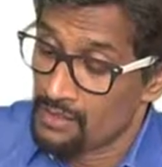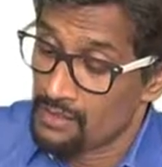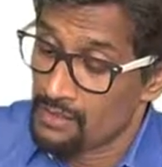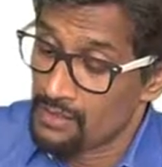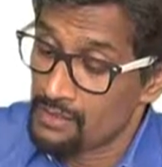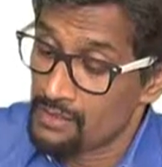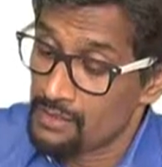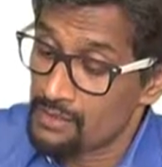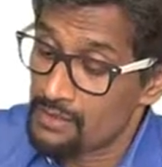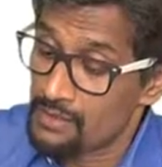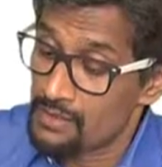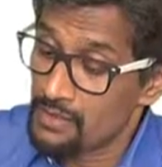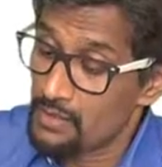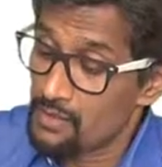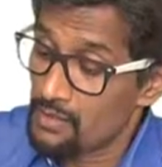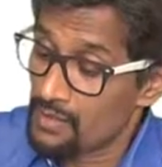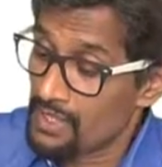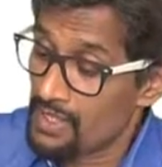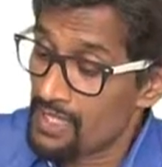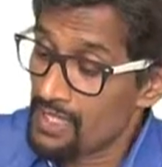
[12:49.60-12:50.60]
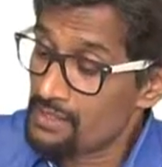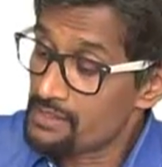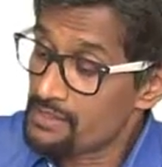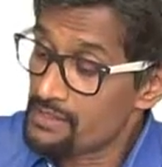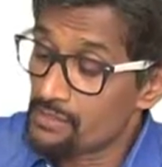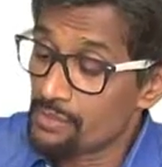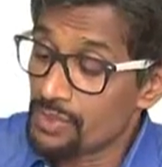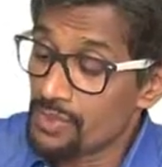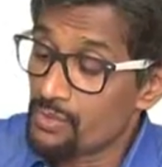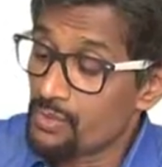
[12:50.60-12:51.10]
So
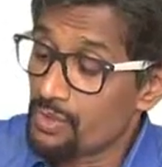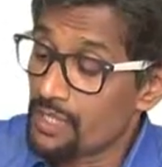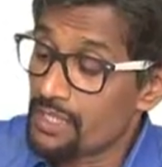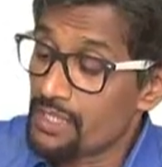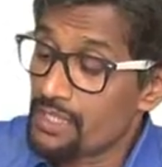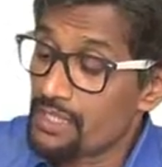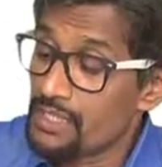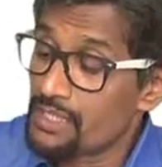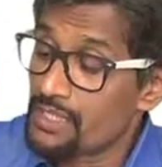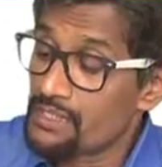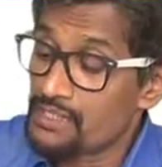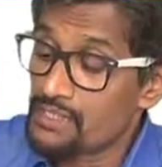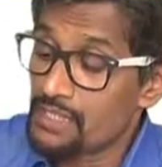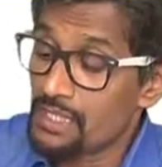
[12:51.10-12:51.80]
yes, we do get it as